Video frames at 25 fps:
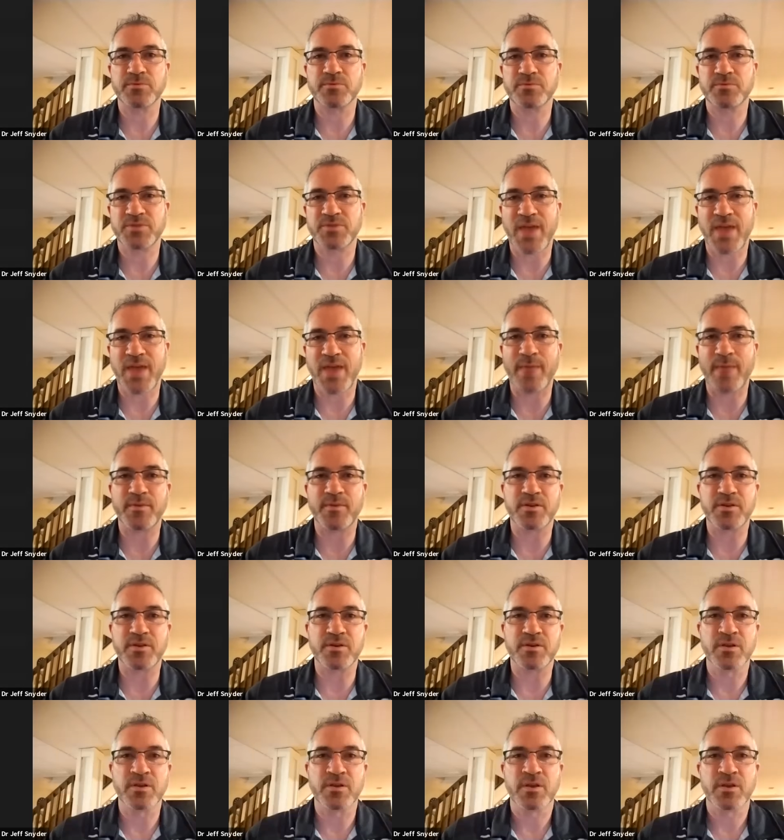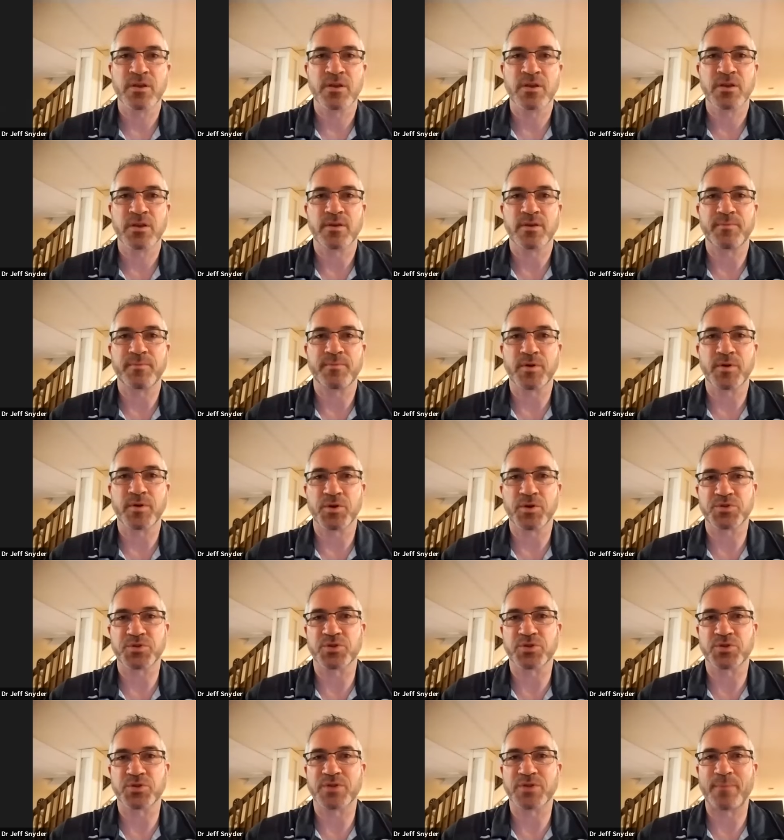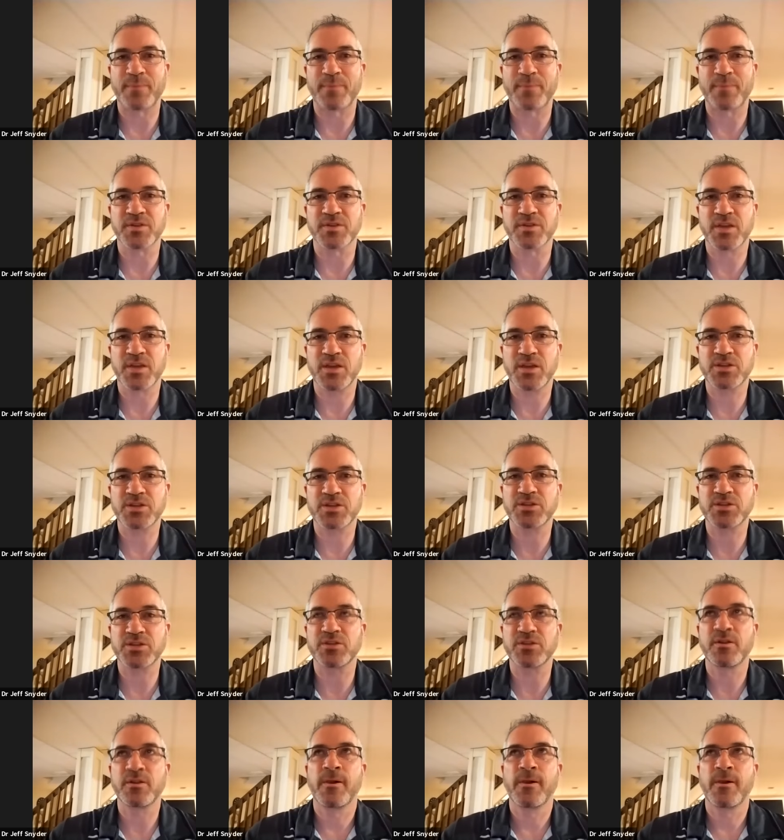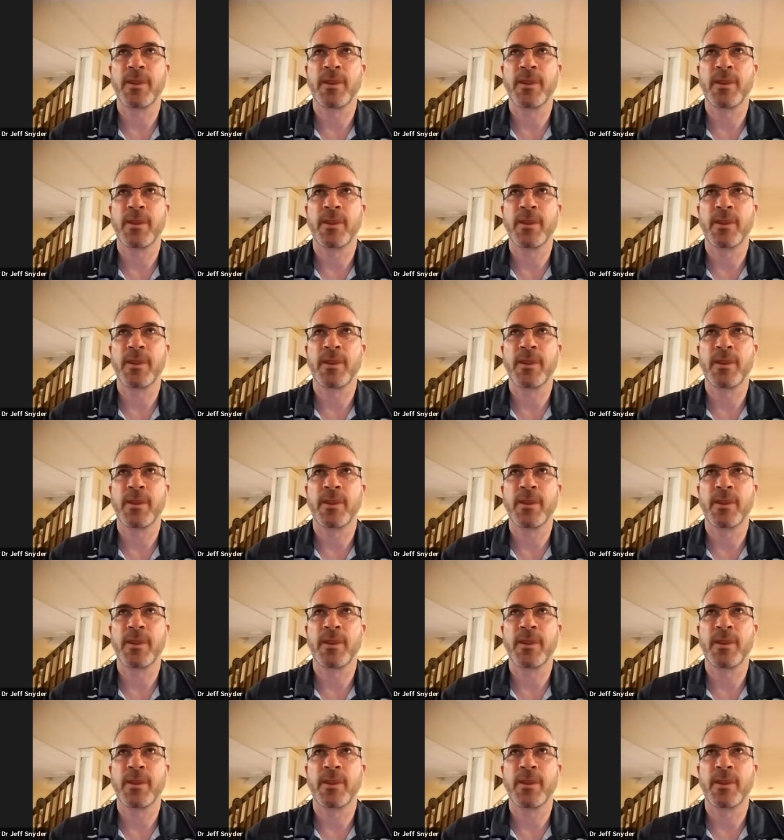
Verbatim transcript: salmon, but also supplementation.